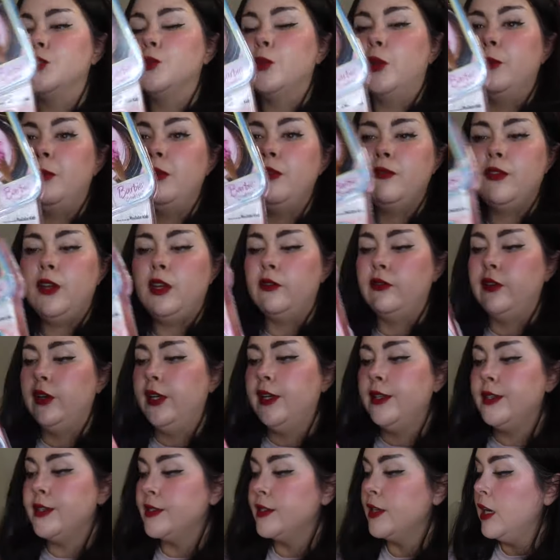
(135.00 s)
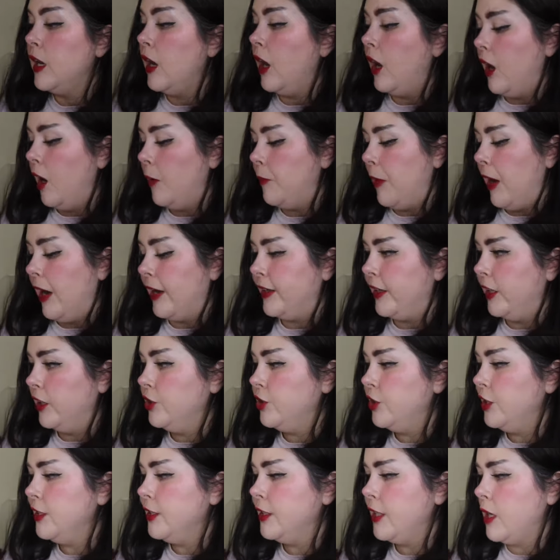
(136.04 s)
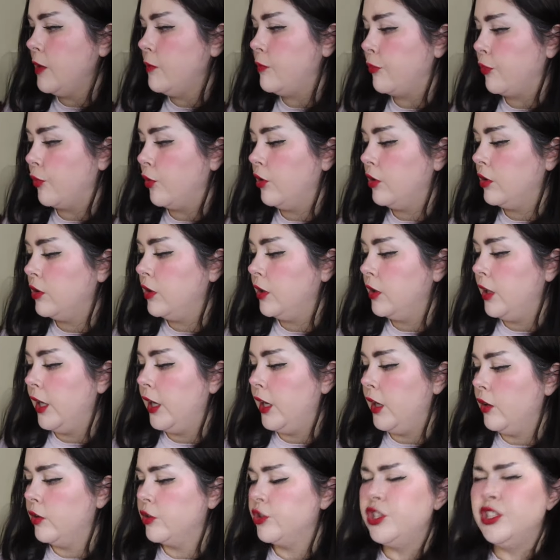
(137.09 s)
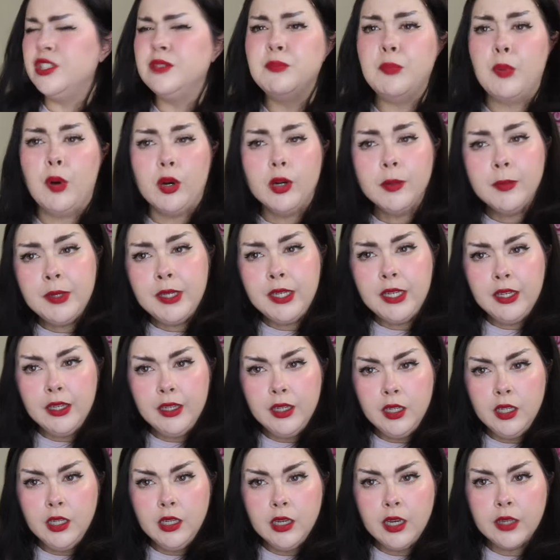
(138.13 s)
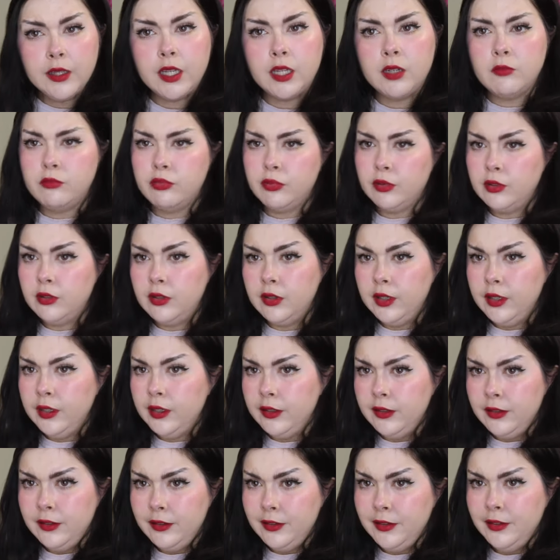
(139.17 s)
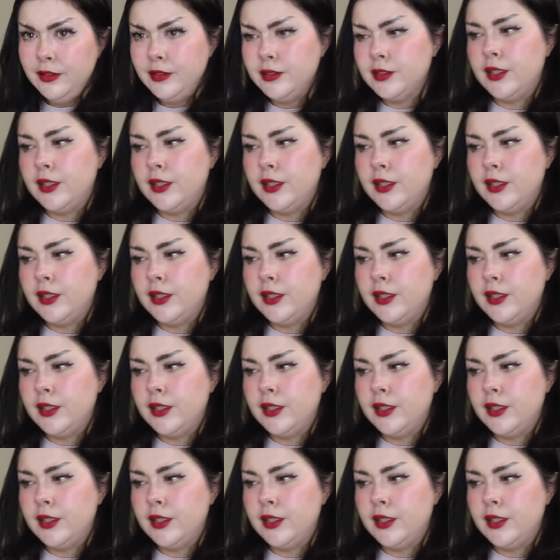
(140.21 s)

one of my favorites. I guess she's like Brooklyn, or she's Barbie and then Brooklyn.